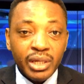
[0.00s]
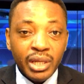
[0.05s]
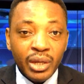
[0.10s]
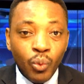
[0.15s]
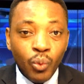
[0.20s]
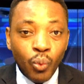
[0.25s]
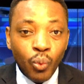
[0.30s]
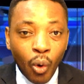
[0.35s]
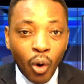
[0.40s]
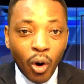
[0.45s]

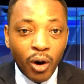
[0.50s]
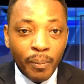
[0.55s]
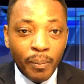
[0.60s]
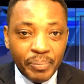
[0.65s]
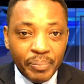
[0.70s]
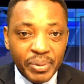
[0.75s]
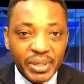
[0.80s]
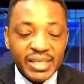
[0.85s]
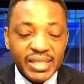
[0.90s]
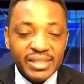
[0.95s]
the
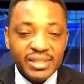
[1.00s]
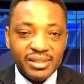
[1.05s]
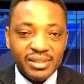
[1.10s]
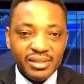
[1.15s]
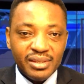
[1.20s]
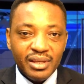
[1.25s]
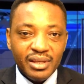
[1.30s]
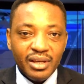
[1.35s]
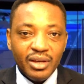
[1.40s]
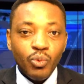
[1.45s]
war
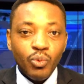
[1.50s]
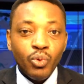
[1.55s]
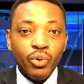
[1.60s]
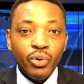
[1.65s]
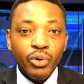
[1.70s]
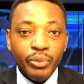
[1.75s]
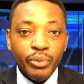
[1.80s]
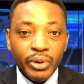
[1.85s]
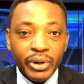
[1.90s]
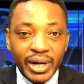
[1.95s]
peace
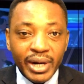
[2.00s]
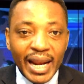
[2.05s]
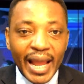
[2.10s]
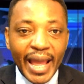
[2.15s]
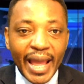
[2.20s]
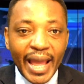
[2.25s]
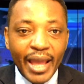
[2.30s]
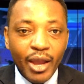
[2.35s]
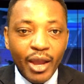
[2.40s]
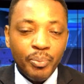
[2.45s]
will
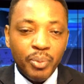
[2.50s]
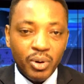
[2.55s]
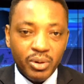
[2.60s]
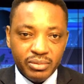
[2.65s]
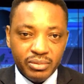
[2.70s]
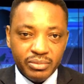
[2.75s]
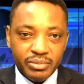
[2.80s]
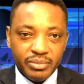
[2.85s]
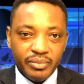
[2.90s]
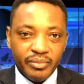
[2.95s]
rely
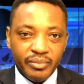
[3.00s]
upon,